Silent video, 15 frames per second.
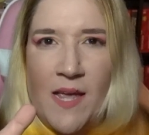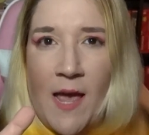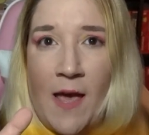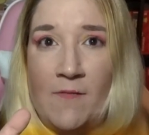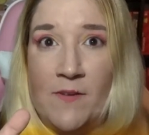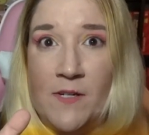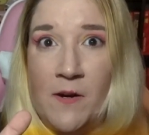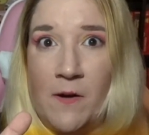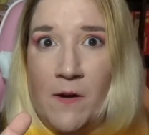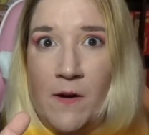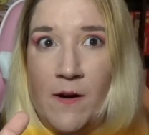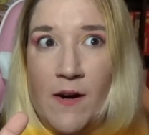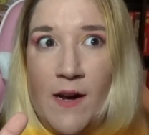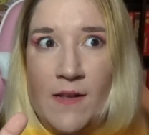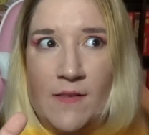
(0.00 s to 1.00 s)

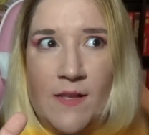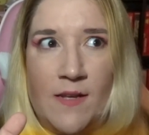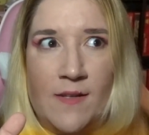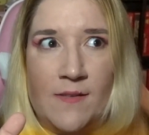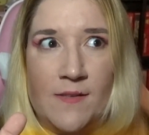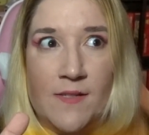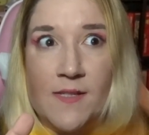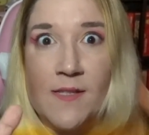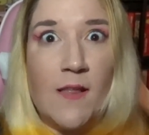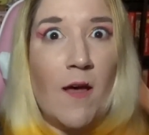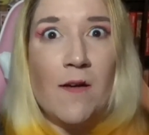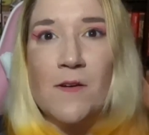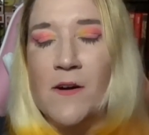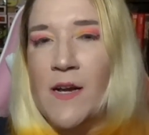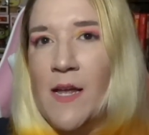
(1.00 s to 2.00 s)
Avatar and then
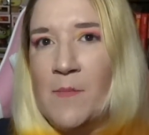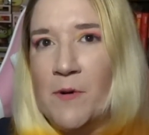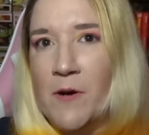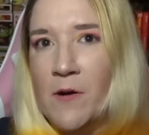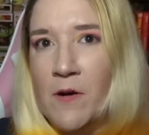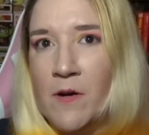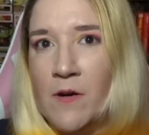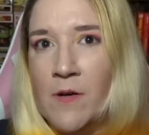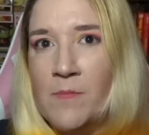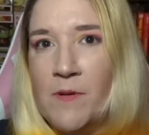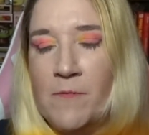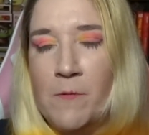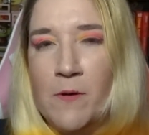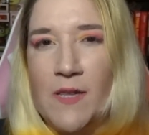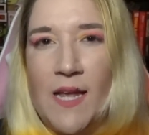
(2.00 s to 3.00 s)
slaughter him or her
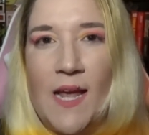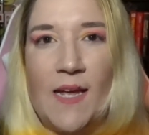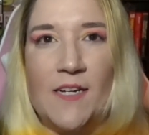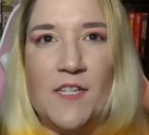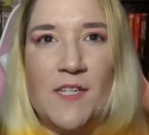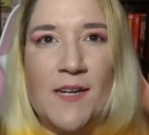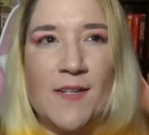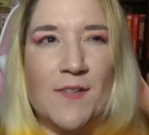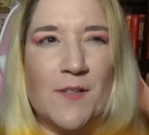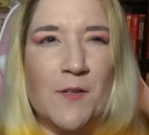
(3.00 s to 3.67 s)
before they had a chance